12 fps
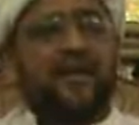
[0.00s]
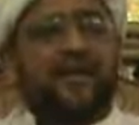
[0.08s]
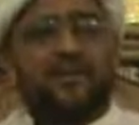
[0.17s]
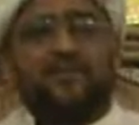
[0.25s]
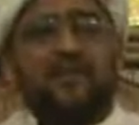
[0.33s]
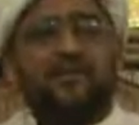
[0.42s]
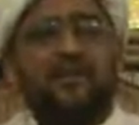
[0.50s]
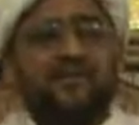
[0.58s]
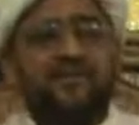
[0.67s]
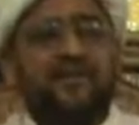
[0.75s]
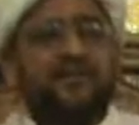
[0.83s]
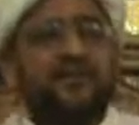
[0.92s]
like Imam
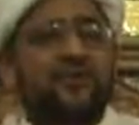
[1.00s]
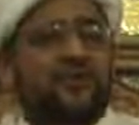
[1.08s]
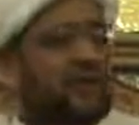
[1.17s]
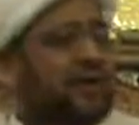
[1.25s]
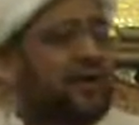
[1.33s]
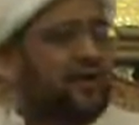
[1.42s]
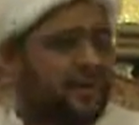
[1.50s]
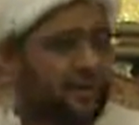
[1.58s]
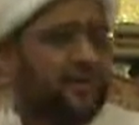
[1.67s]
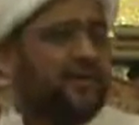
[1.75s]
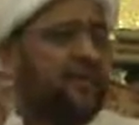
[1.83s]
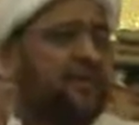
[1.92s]
Ali says in the
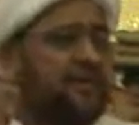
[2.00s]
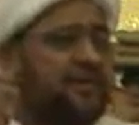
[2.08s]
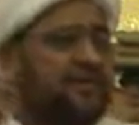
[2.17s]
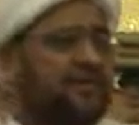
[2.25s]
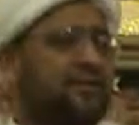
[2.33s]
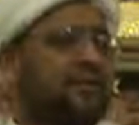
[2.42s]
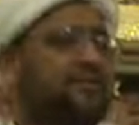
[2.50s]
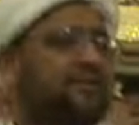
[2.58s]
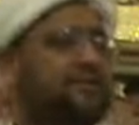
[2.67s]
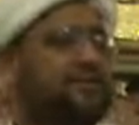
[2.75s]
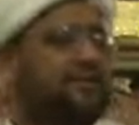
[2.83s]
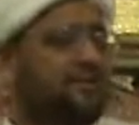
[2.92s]
Quran, in
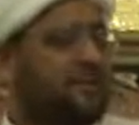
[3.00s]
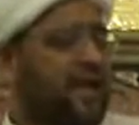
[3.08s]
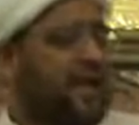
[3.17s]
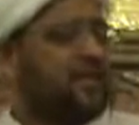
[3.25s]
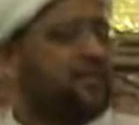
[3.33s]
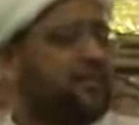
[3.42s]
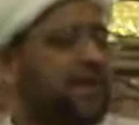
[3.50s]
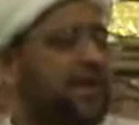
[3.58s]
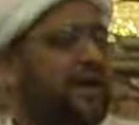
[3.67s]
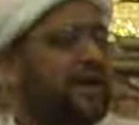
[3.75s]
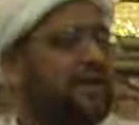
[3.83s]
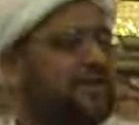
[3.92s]
Hajjul
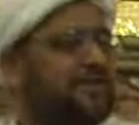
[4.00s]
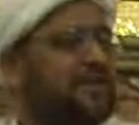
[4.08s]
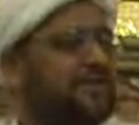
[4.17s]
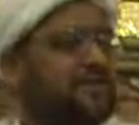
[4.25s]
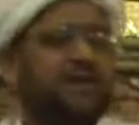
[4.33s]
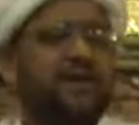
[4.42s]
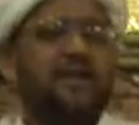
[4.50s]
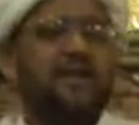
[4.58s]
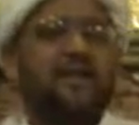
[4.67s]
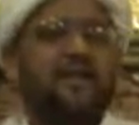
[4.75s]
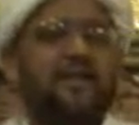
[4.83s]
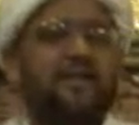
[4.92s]
Balagha, he says
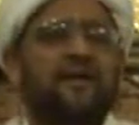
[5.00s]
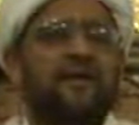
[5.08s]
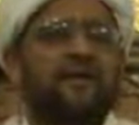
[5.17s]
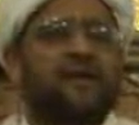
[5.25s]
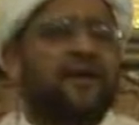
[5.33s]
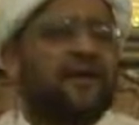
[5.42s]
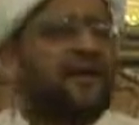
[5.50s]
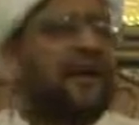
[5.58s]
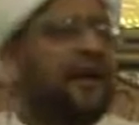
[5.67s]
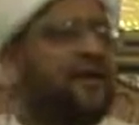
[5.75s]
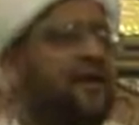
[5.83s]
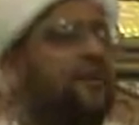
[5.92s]
there, that
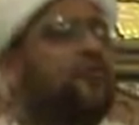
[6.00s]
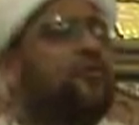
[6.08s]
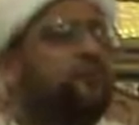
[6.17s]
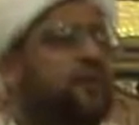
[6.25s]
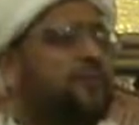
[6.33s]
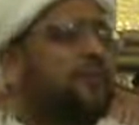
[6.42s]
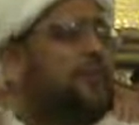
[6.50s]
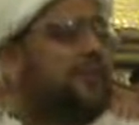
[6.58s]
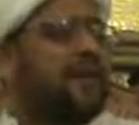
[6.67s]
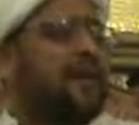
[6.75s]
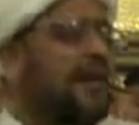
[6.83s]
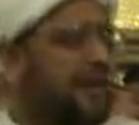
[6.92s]
Allah, if you put
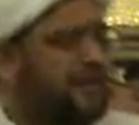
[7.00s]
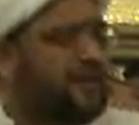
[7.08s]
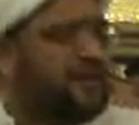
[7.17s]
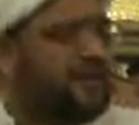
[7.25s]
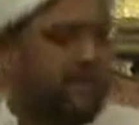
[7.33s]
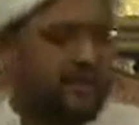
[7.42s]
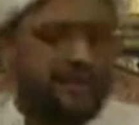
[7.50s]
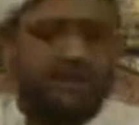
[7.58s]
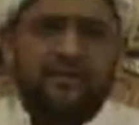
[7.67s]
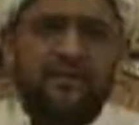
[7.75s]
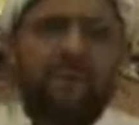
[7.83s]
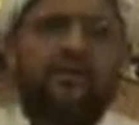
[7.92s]
me in hell,
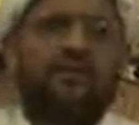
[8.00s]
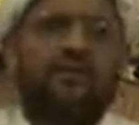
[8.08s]
in